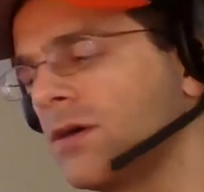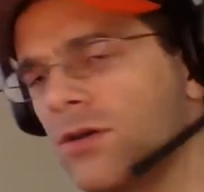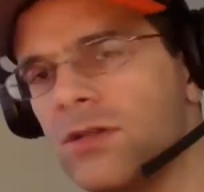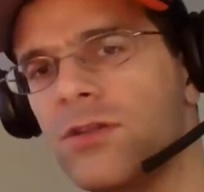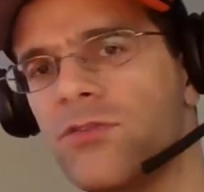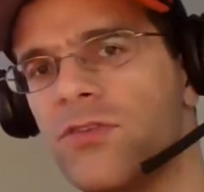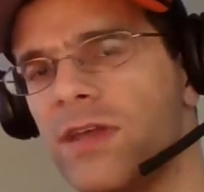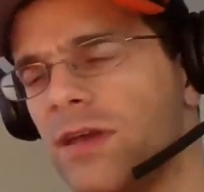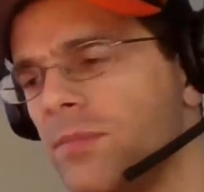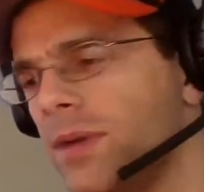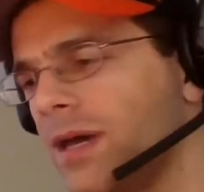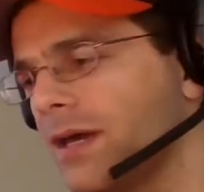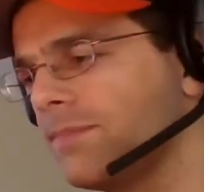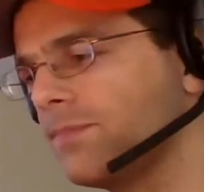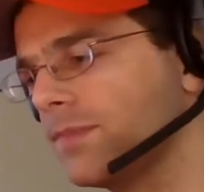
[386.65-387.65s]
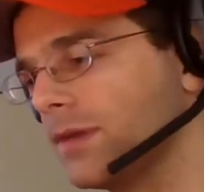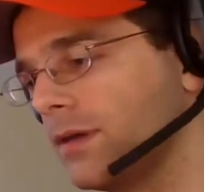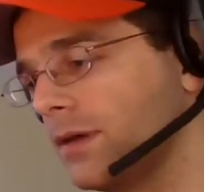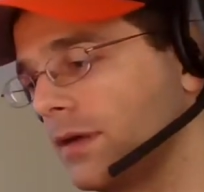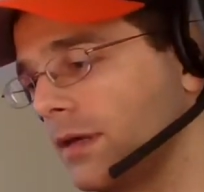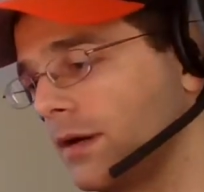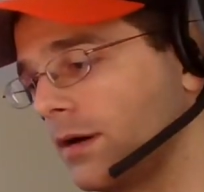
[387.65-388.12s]
Good to see you, man,
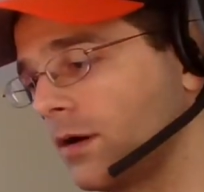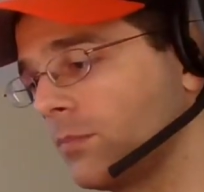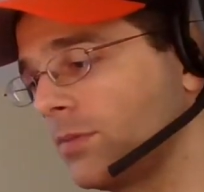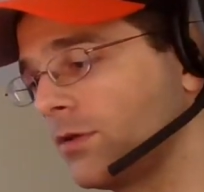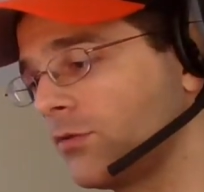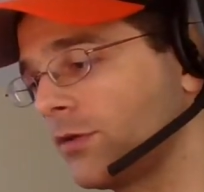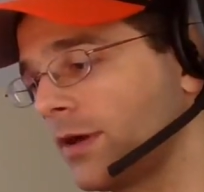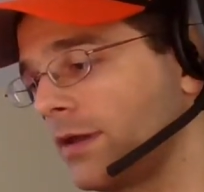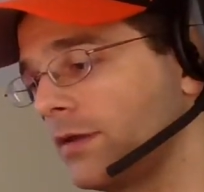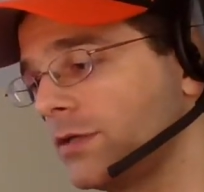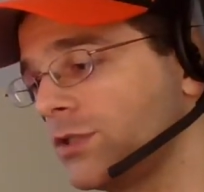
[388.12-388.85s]
Armpit said,